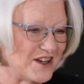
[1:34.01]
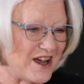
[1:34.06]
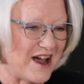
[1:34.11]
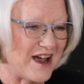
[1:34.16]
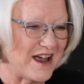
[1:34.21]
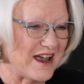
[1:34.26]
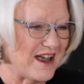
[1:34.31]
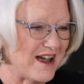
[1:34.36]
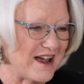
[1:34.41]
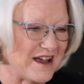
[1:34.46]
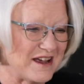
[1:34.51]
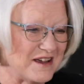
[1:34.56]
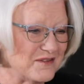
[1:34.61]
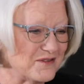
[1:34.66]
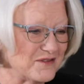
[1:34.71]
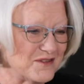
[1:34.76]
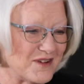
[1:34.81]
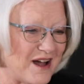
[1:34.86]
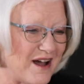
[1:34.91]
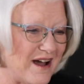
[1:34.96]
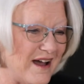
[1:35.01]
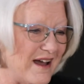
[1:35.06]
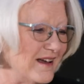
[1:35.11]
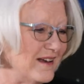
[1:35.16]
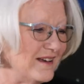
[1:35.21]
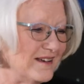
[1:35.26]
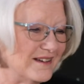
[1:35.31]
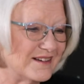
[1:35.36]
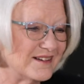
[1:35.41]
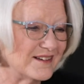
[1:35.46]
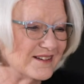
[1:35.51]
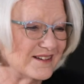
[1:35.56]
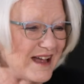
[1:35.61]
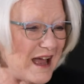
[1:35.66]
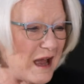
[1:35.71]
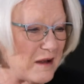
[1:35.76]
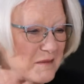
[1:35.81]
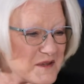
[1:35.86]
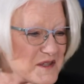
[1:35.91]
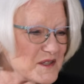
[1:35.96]
I
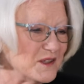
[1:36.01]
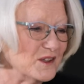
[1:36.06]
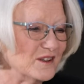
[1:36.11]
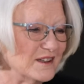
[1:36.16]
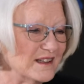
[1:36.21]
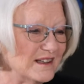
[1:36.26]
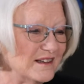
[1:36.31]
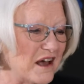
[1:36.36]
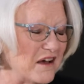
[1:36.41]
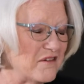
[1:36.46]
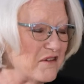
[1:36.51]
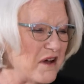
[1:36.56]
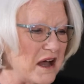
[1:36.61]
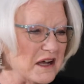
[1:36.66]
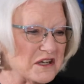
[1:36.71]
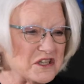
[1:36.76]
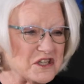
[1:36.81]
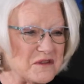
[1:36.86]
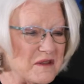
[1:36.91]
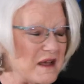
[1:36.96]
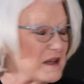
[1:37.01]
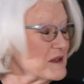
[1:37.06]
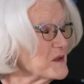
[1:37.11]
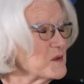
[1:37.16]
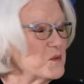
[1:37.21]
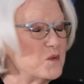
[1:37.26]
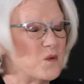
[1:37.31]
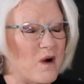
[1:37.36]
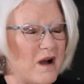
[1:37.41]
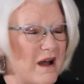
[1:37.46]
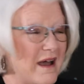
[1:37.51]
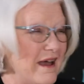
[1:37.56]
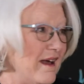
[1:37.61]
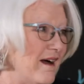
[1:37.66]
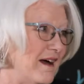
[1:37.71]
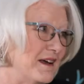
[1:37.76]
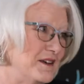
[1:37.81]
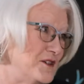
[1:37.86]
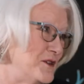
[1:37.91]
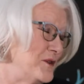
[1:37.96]
absolutely love Hutch, and that's why
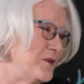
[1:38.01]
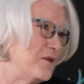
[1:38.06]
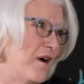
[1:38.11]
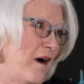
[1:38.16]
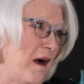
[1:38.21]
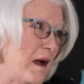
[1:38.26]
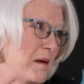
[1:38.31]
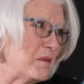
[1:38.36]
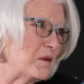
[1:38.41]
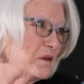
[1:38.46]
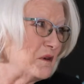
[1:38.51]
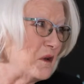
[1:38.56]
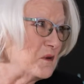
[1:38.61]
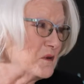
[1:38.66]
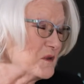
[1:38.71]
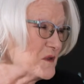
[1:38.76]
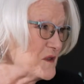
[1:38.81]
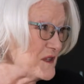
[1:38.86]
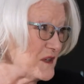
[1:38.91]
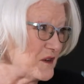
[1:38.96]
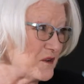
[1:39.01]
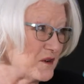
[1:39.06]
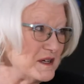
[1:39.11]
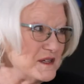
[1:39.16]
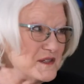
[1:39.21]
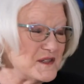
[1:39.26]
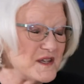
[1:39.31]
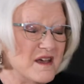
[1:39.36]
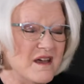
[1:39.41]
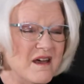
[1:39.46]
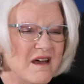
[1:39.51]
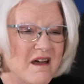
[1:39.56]
I do the Hyper-Local Series.